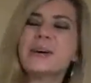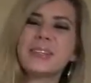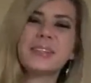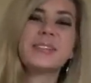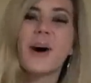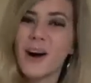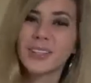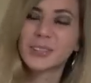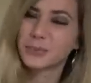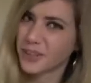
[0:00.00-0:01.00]
The
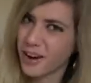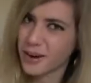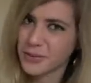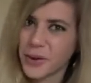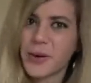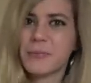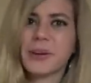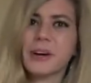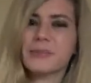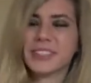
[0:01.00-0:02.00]
dogs were our
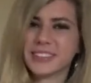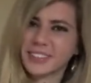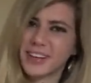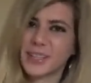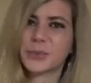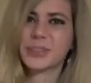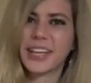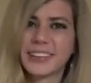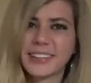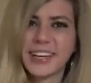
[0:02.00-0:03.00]
doorbell because the cars would get